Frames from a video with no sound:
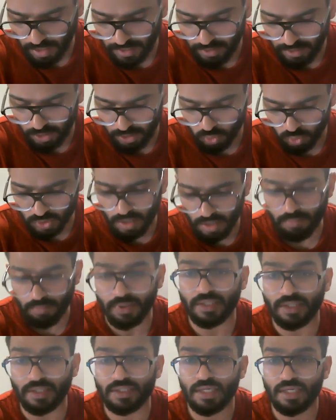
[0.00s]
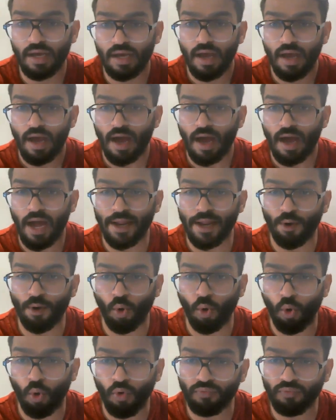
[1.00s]
news companies. And
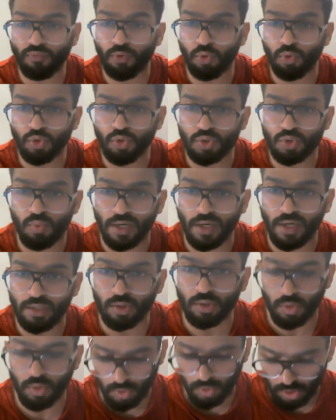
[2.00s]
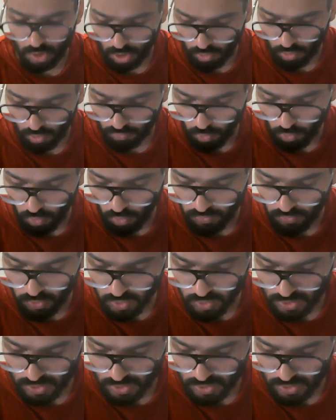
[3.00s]
of those of those